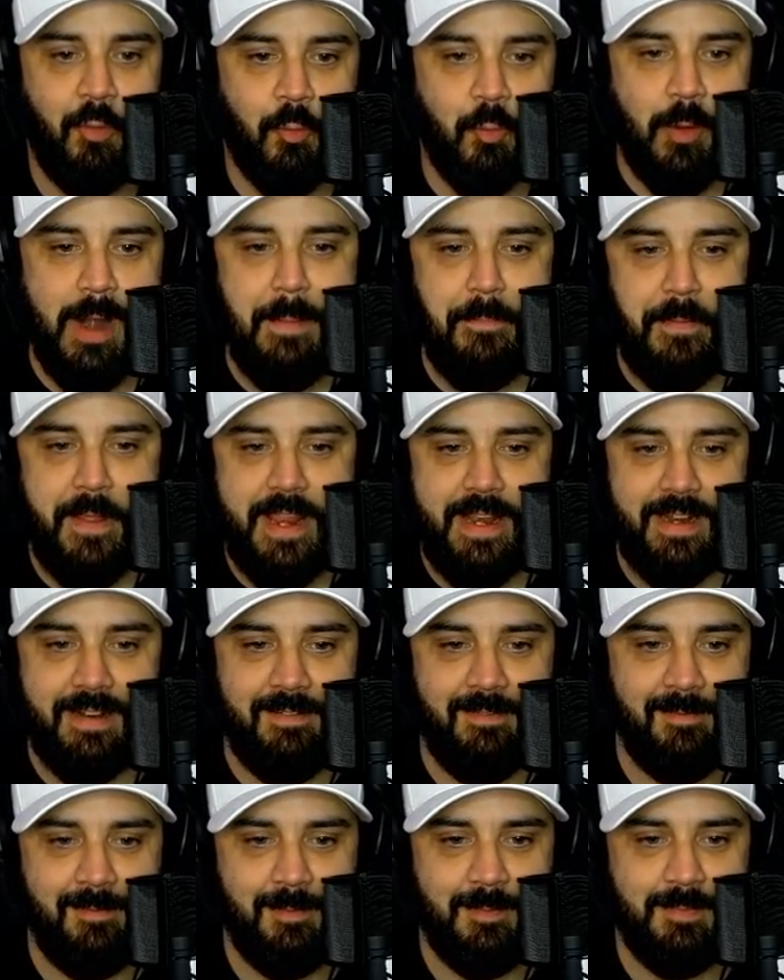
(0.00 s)
Rip it.
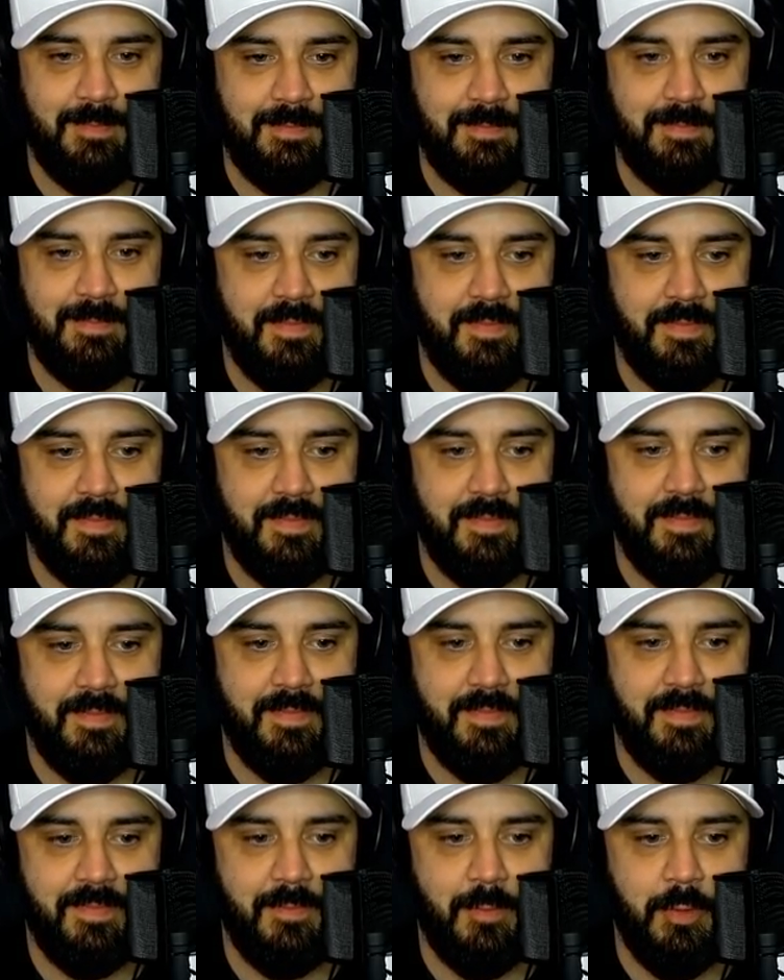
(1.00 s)

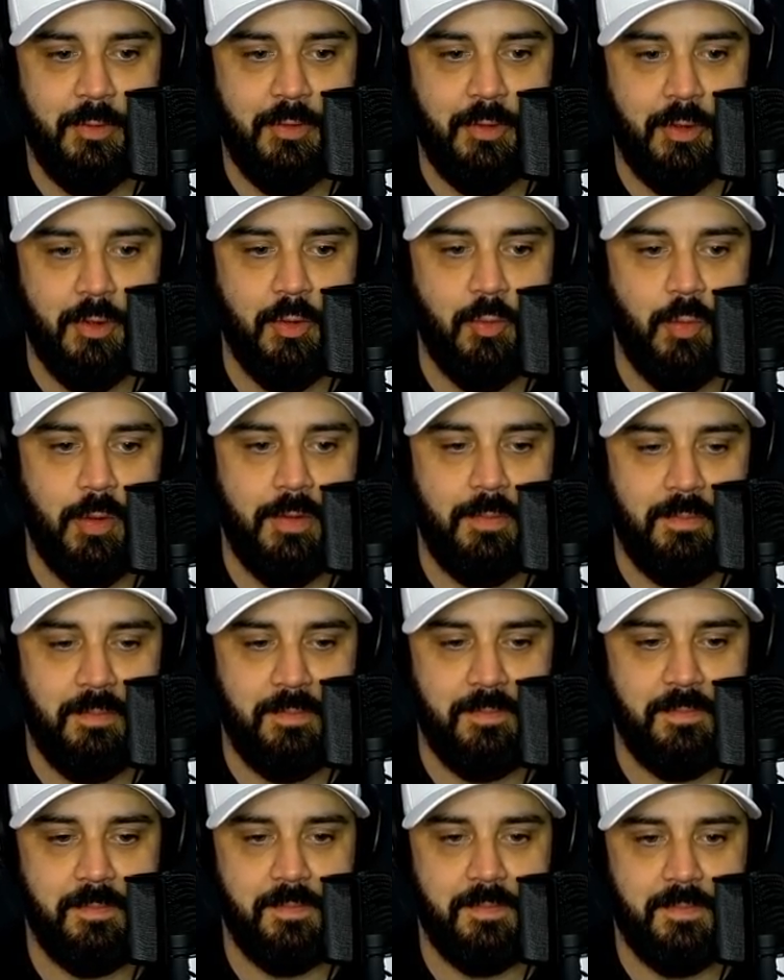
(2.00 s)
Was a good one.
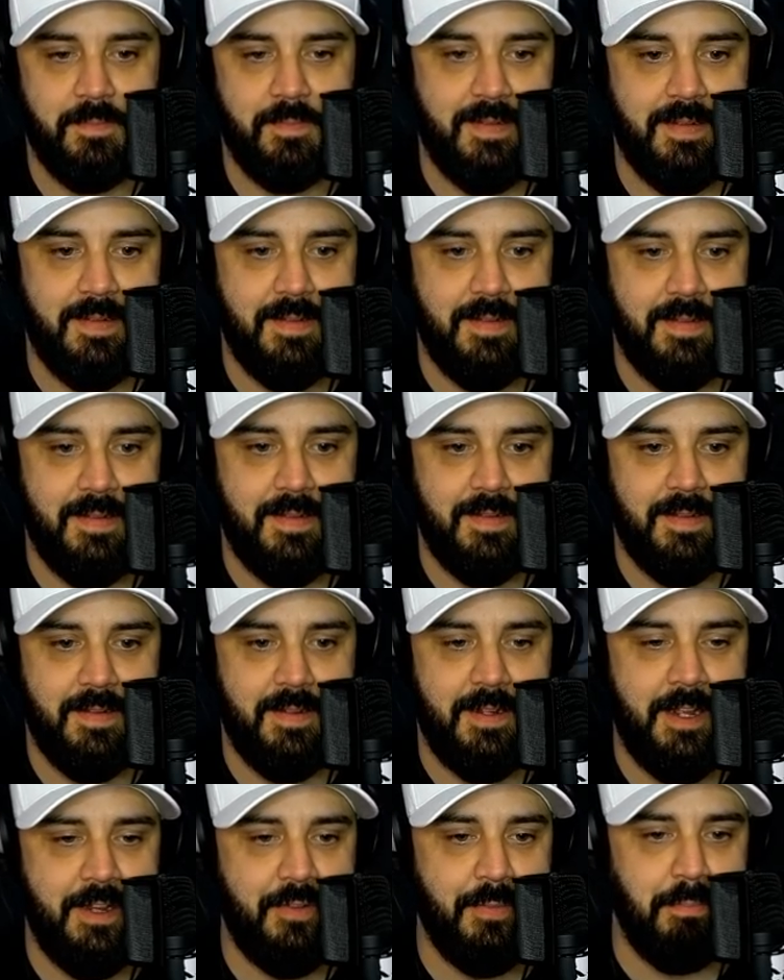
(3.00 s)

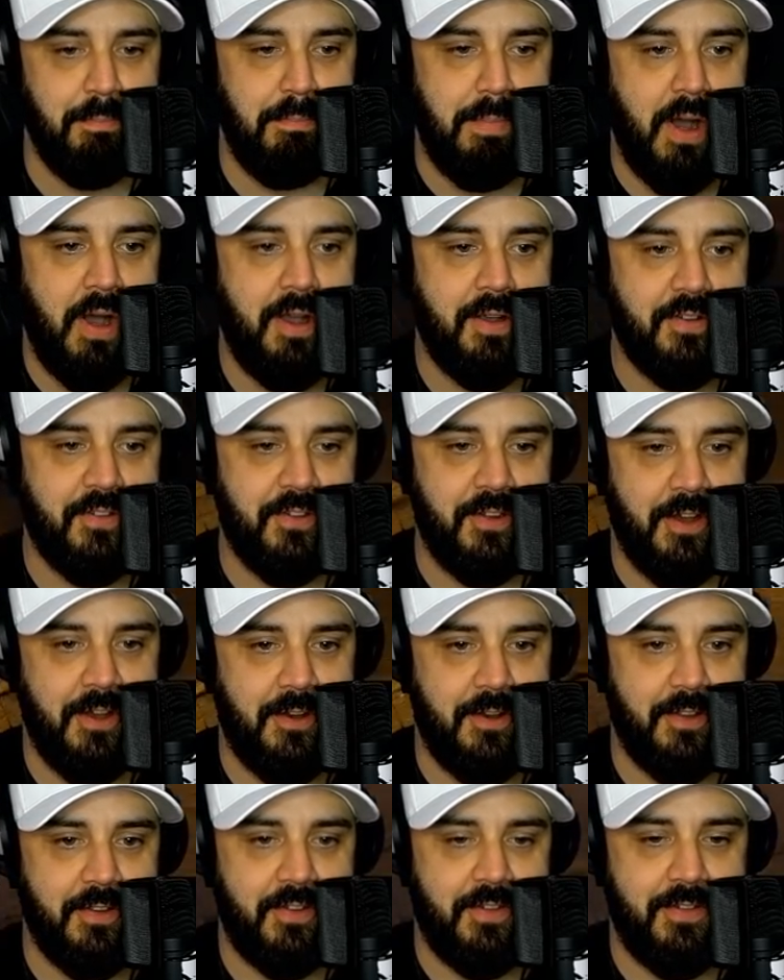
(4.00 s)
Nice box
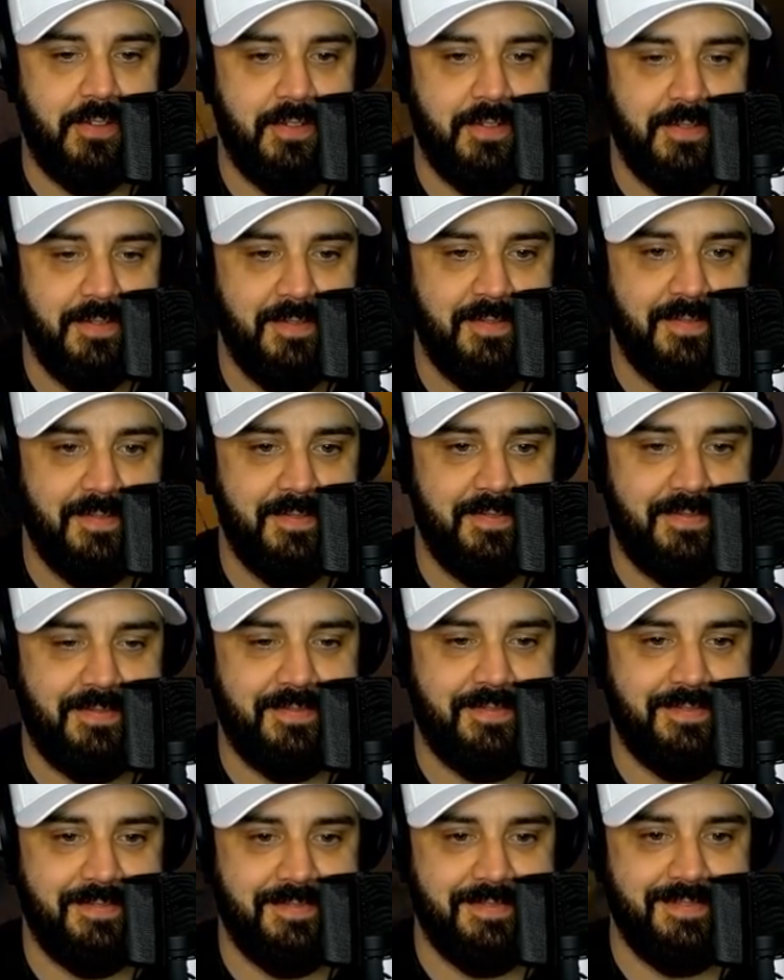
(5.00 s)
toss.
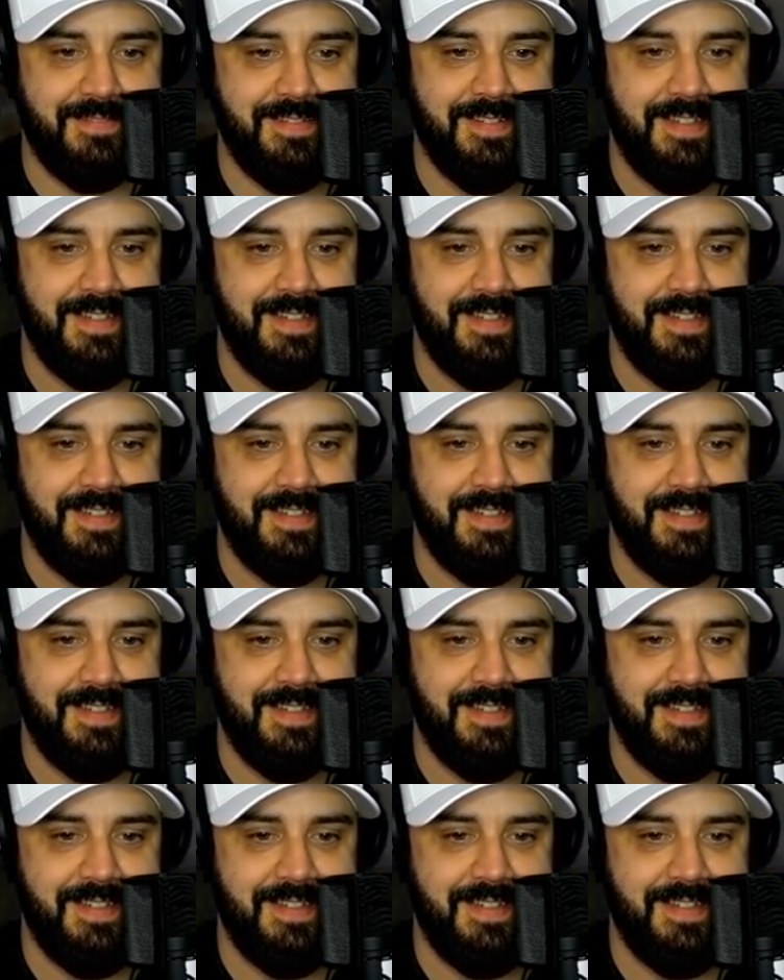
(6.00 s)
Thanks.